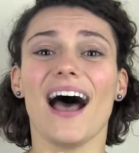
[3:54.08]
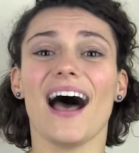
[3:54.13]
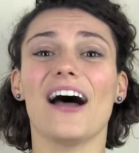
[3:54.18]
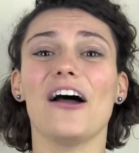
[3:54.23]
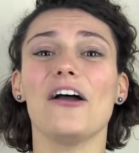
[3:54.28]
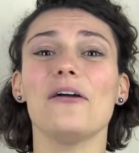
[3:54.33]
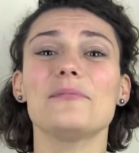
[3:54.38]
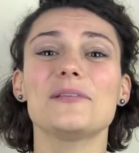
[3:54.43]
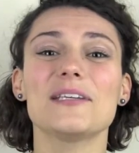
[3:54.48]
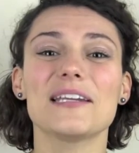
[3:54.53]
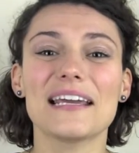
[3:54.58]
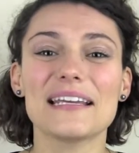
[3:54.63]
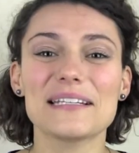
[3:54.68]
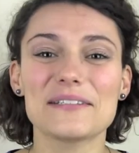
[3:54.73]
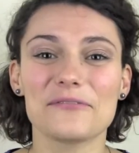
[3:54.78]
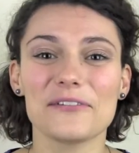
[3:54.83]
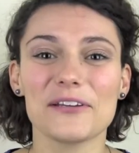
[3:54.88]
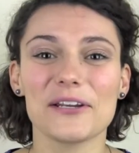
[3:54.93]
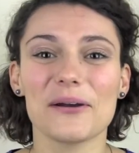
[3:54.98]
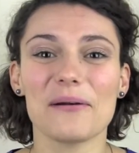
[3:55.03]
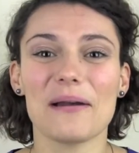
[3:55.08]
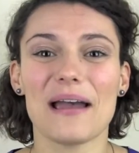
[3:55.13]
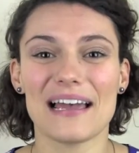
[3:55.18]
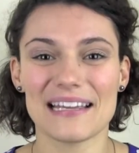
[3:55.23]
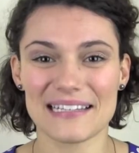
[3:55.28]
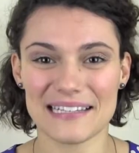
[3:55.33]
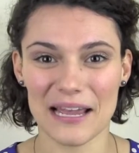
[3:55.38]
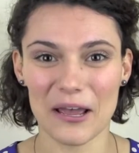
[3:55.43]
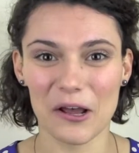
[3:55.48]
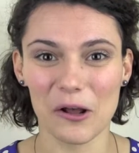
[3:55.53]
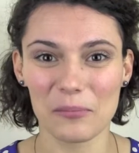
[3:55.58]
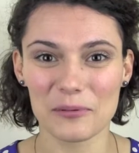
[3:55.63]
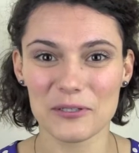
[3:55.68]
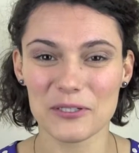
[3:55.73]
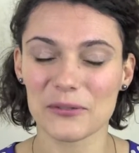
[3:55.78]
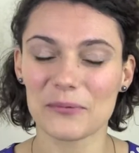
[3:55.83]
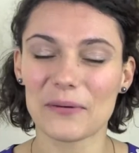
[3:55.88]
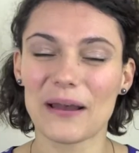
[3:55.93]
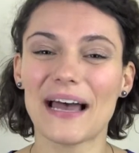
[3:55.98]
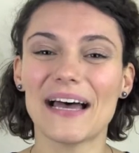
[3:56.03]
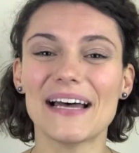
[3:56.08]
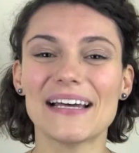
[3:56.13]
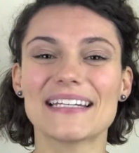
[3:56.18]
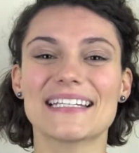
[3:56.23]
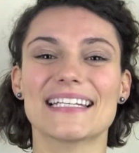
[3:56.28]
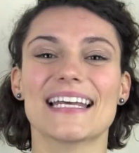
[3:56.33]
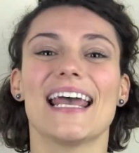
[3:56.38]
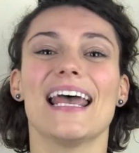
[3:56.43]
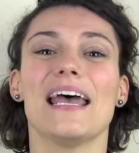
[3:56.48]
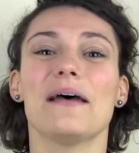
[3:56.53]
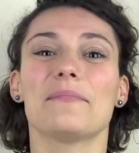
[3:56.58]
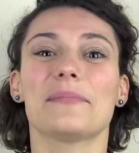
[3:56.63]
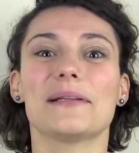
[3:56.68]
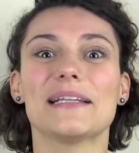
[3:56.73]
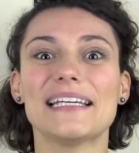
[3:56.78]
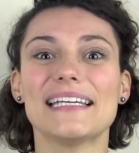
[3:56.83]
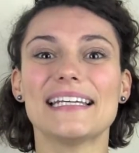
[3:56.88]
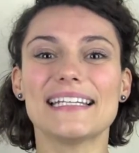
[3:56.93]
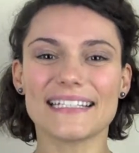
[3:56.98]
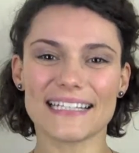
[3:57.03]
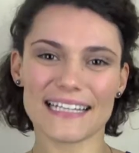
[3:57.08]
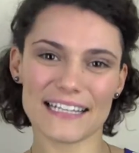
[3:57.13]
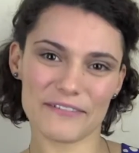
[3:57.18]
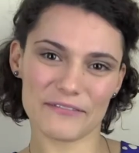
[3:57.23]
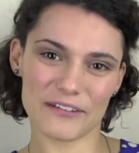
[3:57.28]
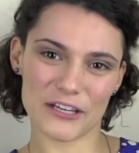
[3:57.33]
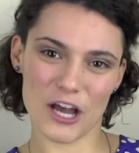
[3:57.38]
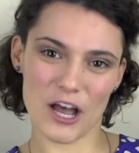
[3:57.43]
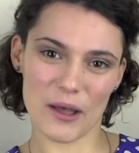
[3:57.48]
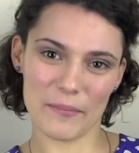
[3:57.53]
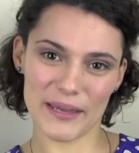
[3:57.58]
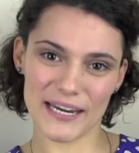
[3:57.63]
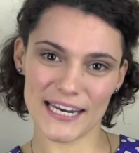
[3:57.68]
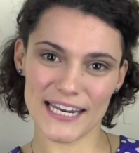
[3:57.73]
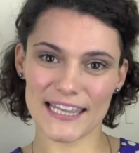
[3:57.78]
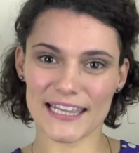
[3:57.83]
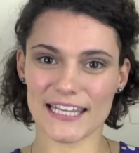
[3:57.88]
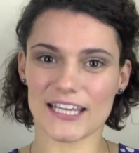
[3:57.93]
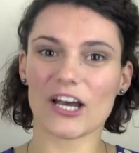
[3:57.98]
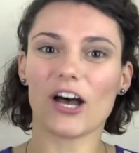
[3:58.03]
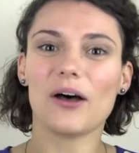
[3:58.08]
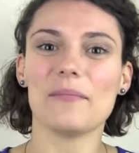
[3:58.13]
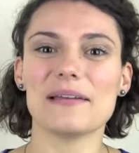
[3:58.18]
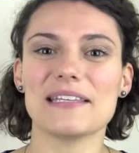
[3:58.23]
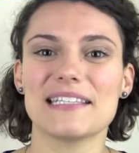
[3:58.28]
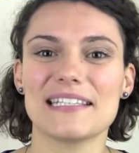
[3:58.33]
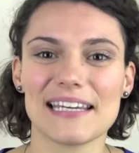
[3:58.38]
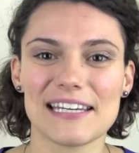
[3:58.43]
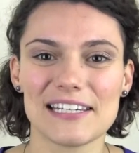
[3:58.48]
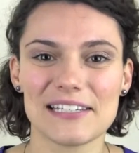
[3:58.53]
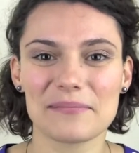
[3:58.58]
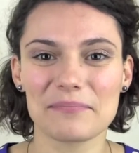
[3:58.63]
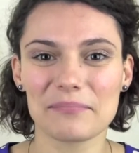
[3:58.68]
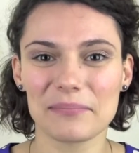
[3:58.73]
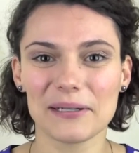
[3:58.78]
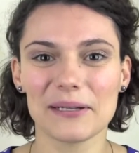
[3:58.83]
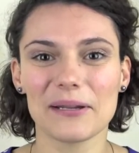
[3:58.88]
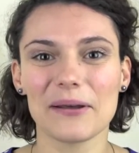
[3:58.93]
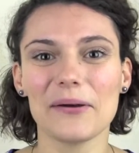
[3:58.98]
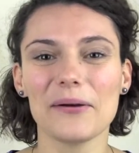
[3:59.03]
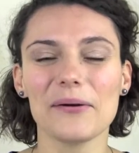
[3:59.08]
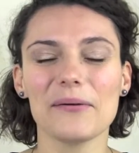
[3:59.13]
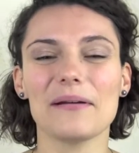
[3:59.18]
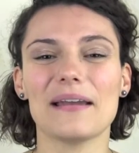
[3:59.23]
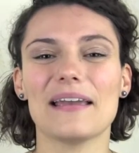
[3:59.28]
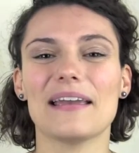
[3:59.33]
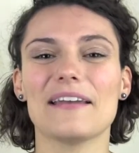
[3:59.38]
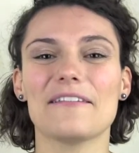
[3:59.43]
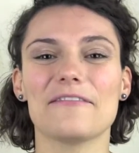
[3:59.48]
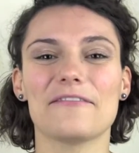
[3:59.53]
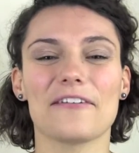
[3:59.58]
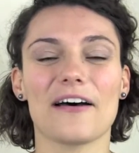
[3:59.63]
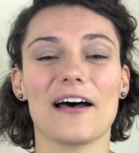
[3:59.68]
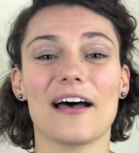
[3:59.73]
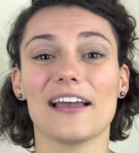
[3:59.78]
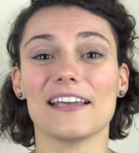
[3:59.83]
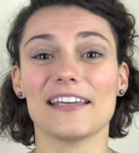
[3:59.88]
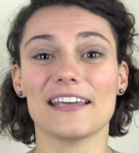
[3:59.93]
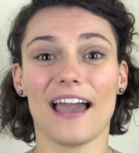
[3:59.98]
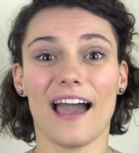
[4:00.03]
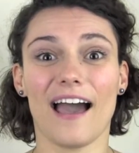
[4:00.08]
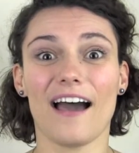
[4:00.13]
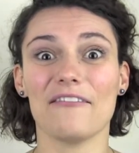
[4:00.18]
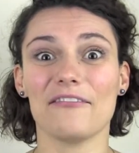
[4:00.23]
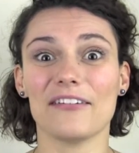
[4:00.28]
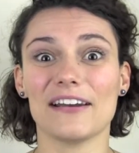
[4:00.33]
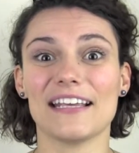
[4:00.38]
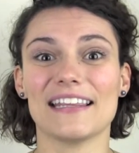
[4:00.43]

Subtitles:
I hope today's video has helped you out. Please leave a comment in the comment section below if you have